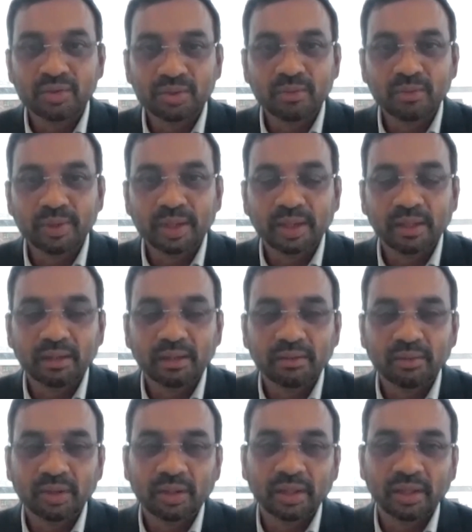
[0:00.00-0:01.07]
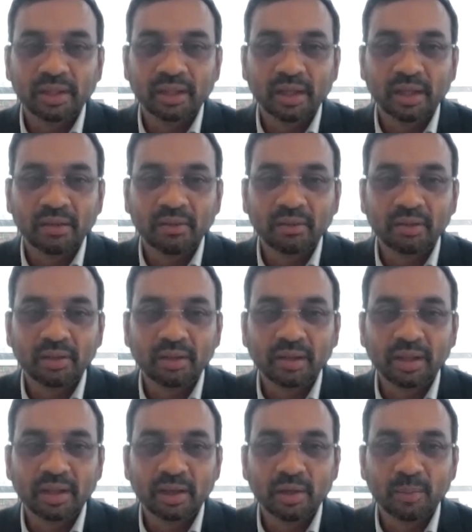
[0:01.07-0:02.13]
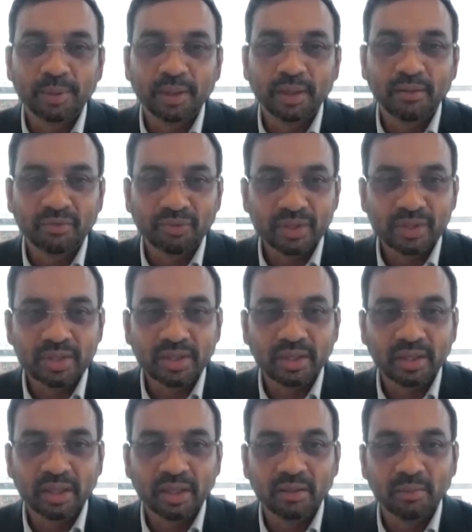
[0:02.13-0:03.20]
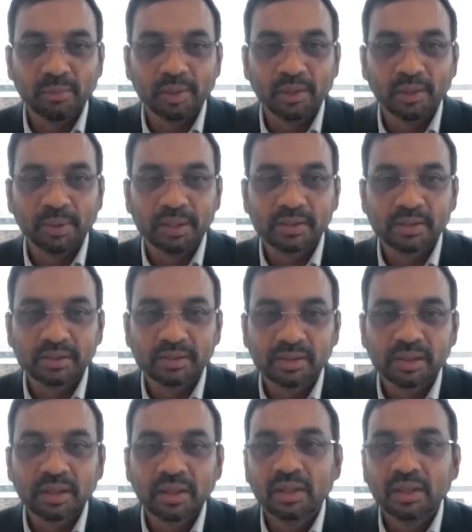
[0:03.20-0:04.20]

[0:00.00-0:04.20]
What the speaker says: So we are working around an European facility to build buses,